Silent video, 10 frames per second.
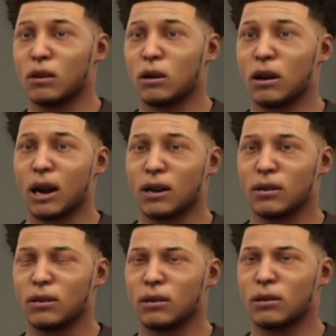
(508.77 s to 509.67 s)
Get to work
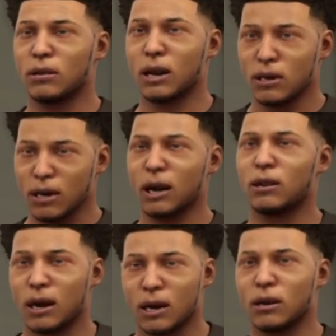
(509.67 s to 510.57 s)
like
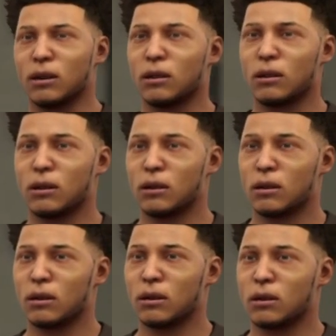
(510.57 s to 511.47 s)
today? Yeah, like
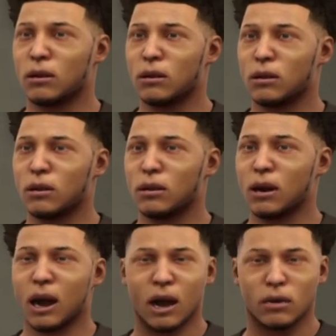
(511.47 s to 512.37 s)
as soon as they
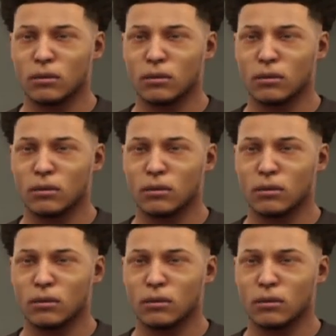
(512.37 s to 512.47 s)
leave. All